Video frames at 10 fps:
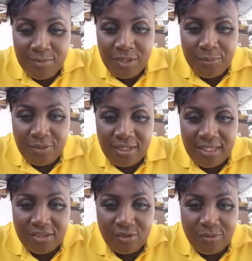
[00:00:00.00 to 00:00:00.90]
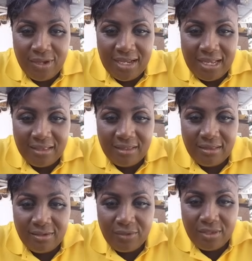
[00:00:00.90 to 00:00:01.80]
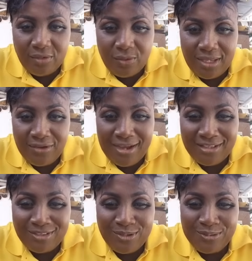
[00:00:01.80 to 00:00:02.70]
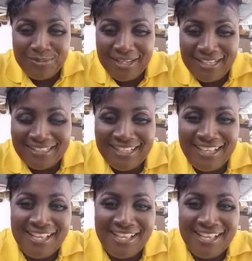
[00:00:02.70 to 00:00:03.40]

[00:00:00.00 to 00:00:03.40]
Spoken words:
People need to realize in the reason why you are so blessed.